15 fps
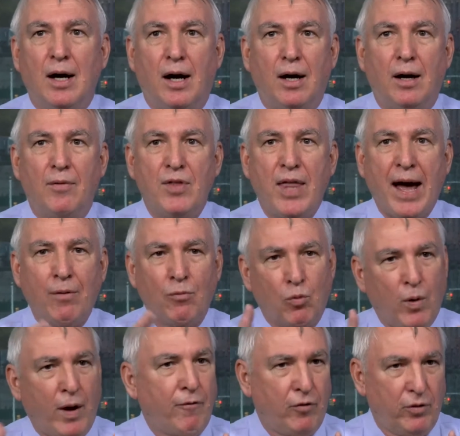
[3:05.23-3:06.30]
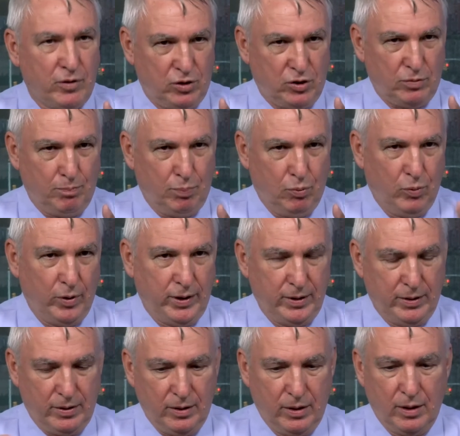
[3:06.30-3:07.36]
Uh, that reference
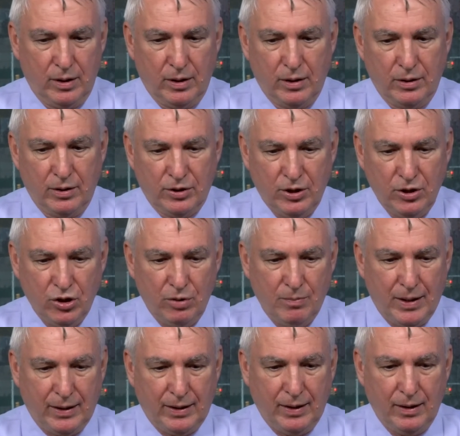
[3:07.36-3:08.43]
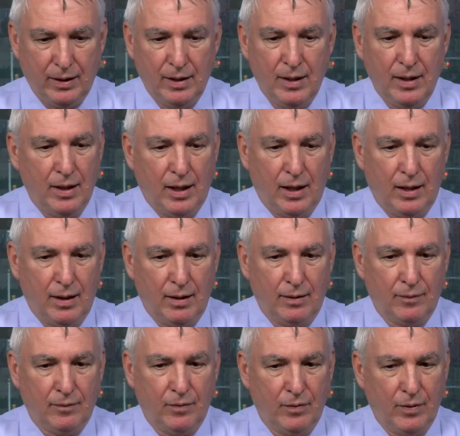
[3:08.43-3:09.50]
point uh, decision making
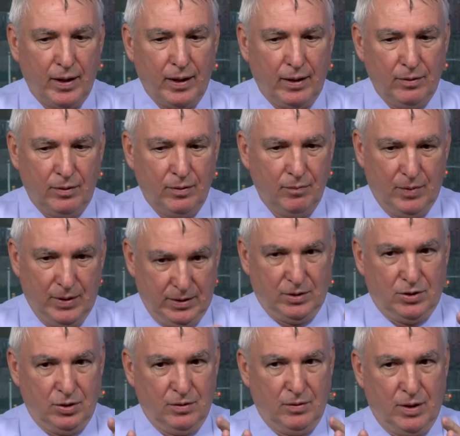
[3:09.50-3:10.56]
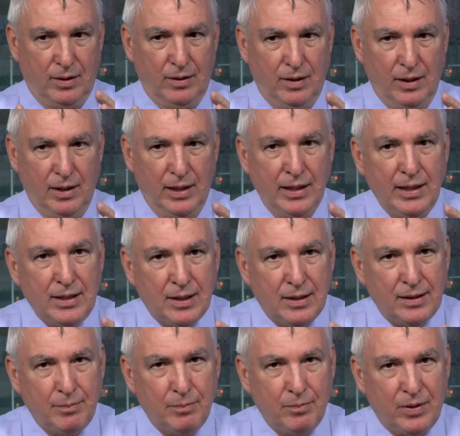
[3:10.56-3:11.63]
uh, means that
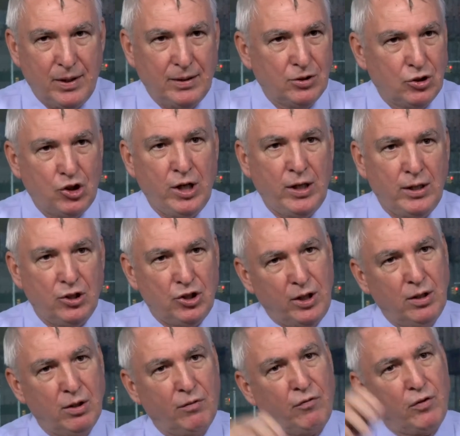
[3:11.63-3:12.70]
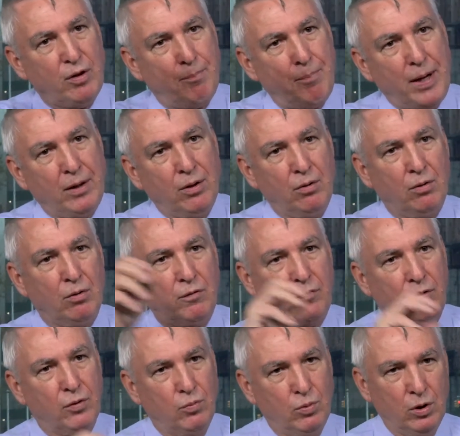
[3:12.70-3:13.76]
anytime things change, either for the better or
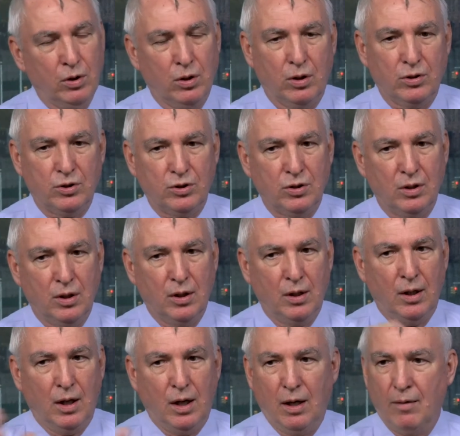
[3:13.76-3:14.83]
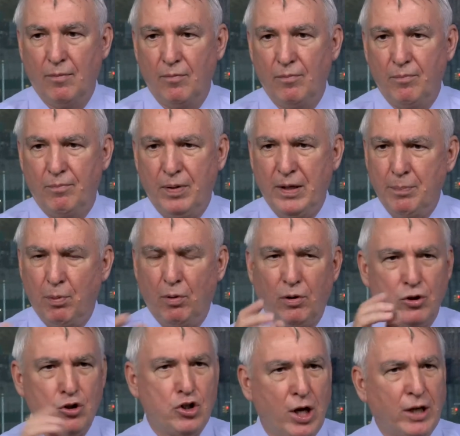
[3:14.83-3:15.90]
for the worse, um, people
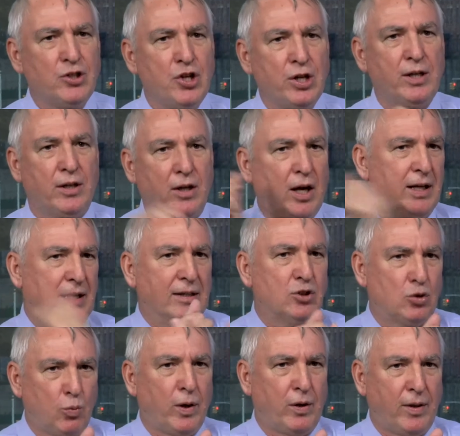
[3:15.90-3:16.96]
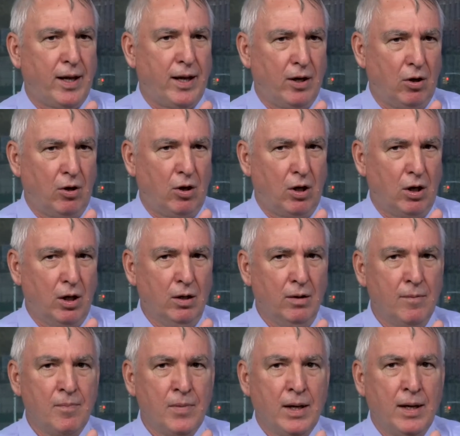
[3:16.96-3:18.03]
are judging it against where they are.